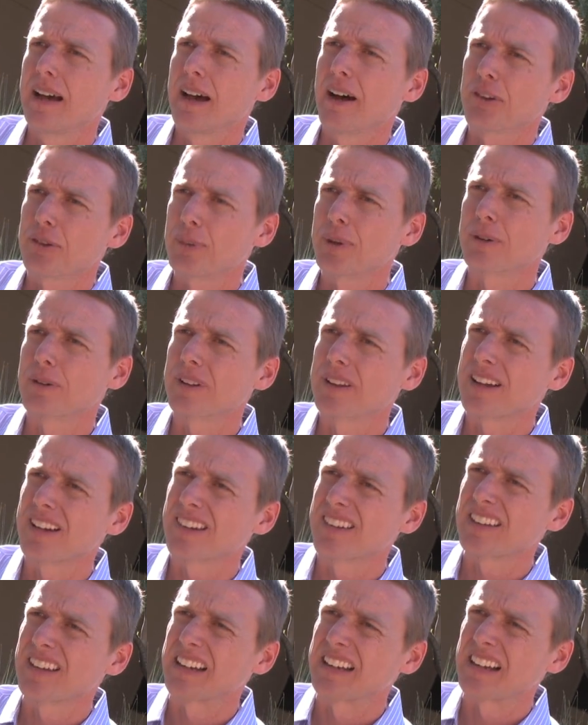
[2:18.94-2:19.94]
helps me
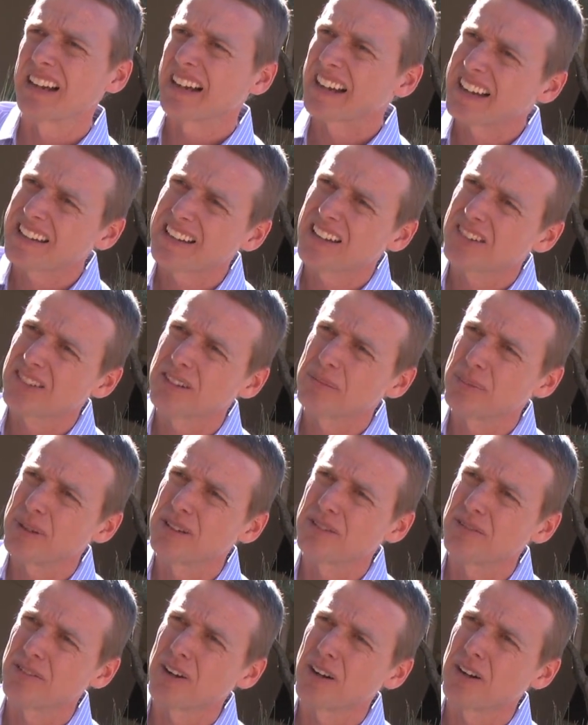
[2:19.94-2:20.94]
realize that I can actually be
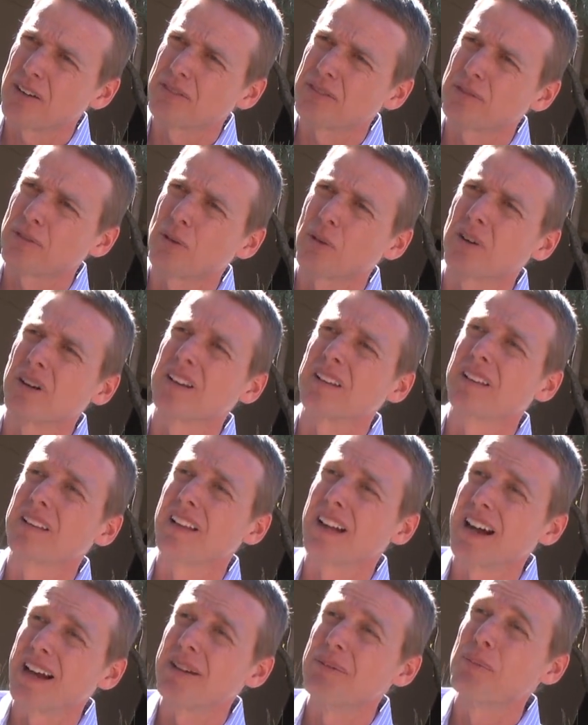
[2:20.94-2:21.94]
involved for a
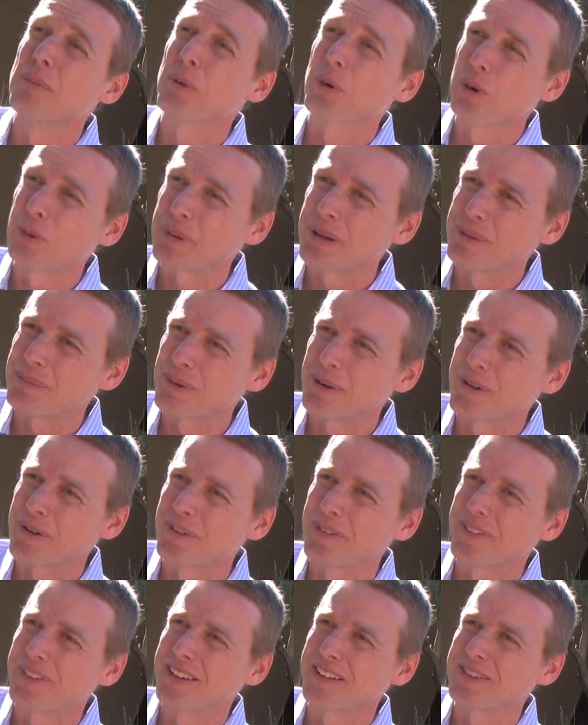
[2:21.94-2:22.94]
lot more
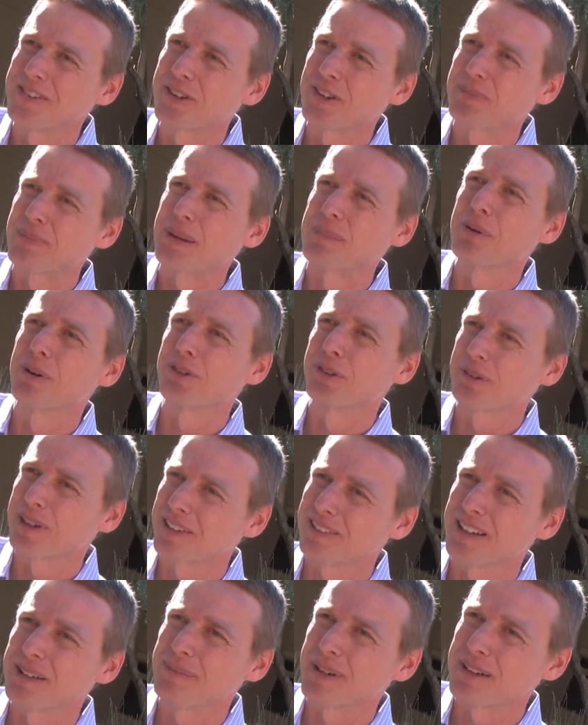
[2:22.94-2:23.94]
people than just people
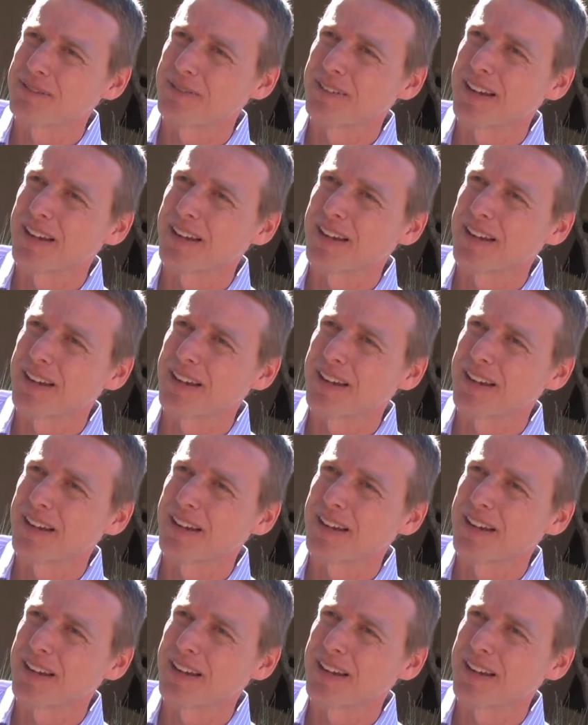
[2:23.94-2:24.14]
directly in my